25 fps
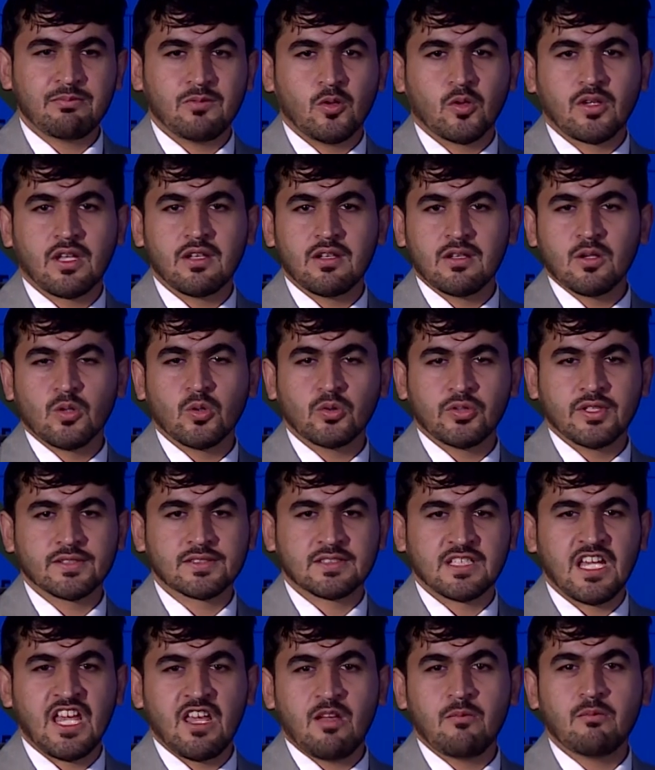You can do the
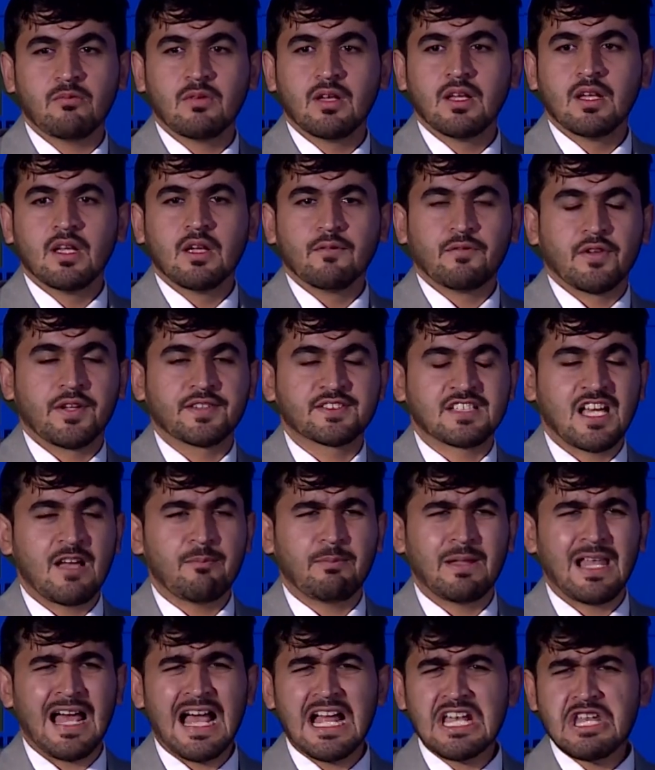same, for
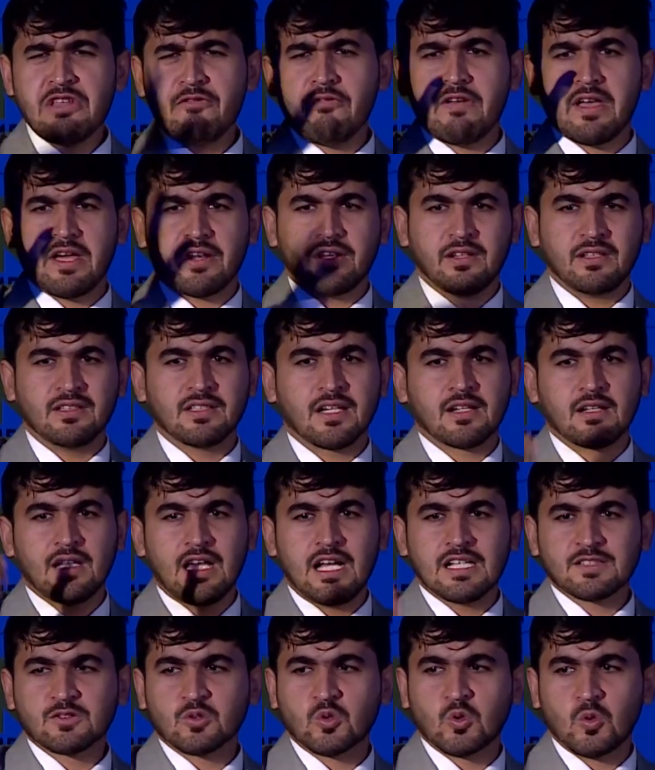example, anywhere in the
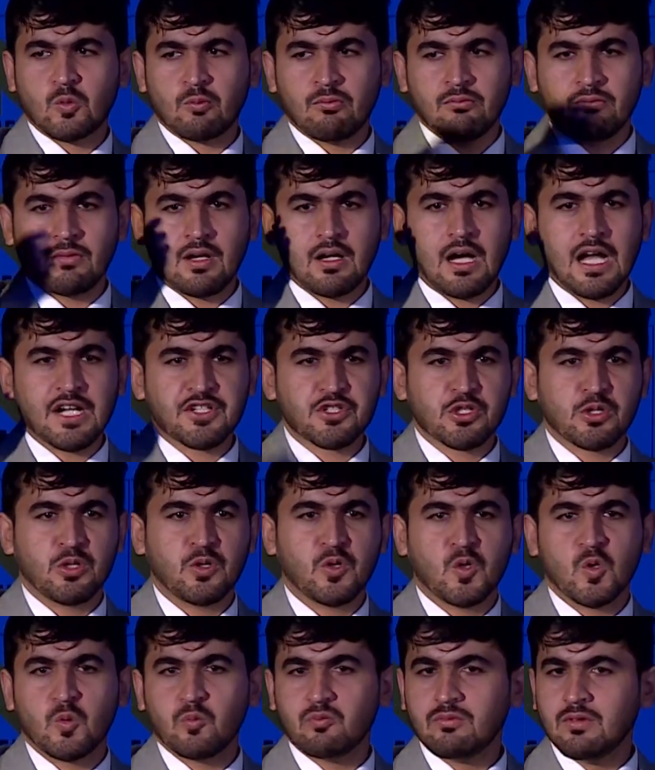classroom, at
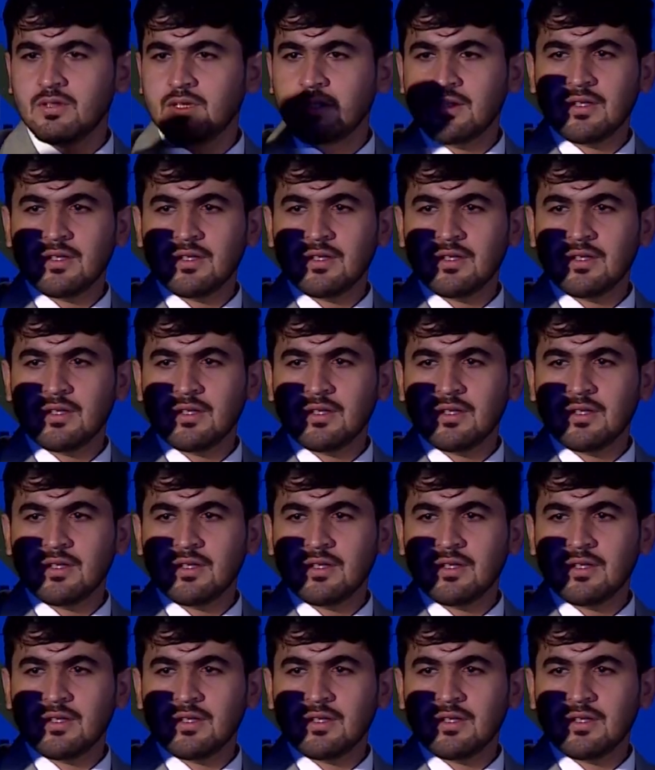home,